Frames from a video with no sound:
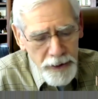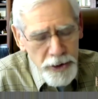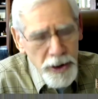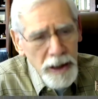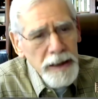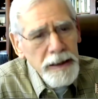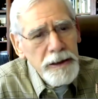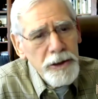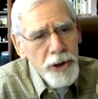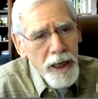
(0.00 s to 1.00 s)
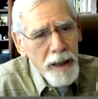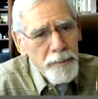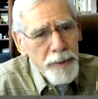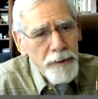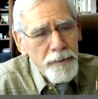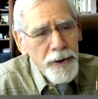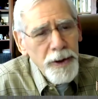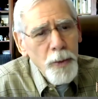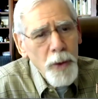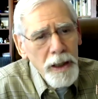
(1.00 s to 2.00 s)
delicate job
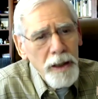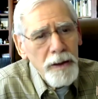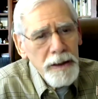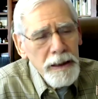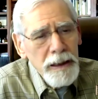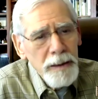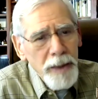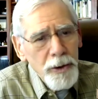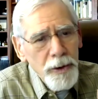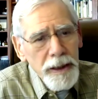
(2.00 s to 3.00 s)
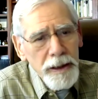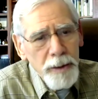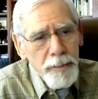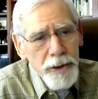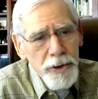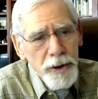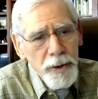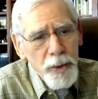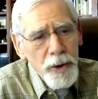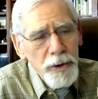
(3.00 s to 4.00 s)
very well by looking at the best in the
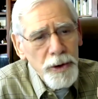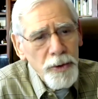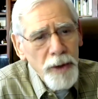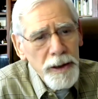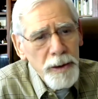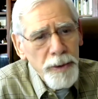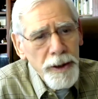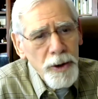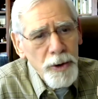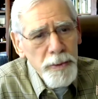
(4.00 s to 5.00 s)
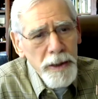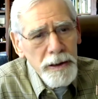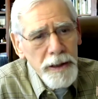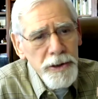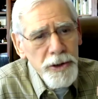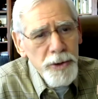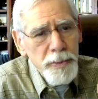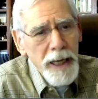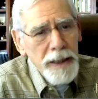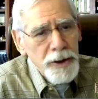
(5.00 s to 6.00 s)
world and trying to bring those lessons
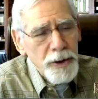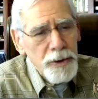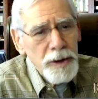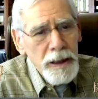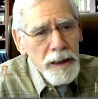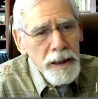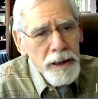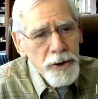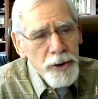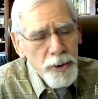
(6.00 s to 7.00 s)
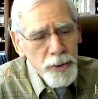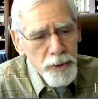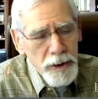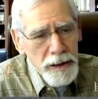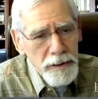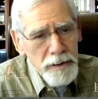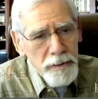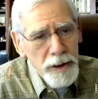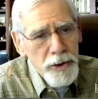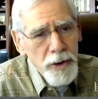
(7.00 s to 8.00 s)
back to
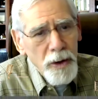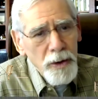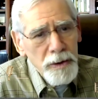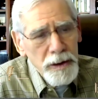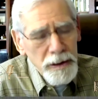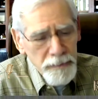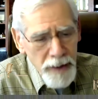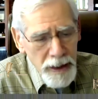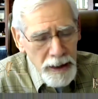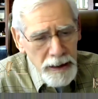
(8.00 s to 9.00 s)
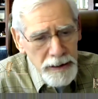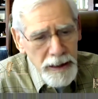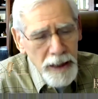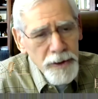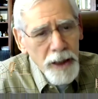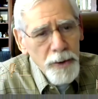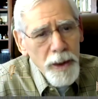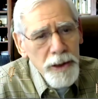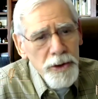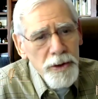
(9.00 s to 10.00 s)
what's called downtown
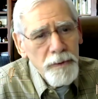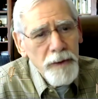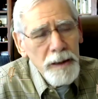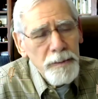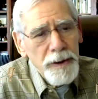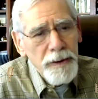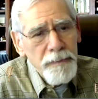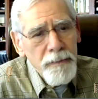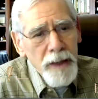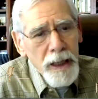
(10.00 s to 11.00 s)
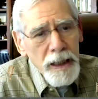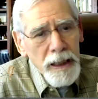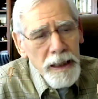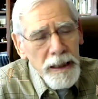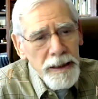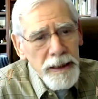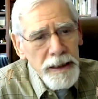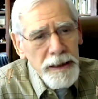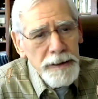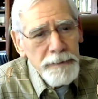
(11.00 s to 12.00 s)
West development.
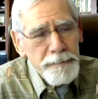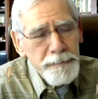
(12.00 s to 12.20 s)
The